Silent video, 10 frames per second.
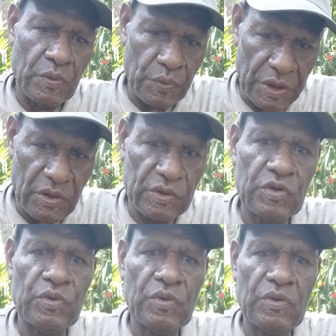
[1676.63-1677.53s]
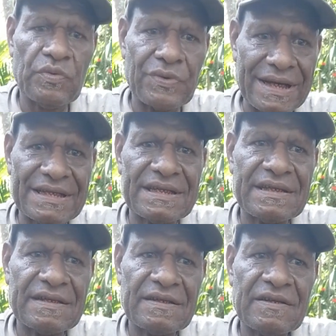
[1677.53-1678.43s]
to rest.
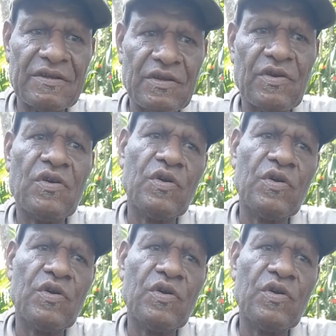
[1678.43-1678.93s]
Go to bed.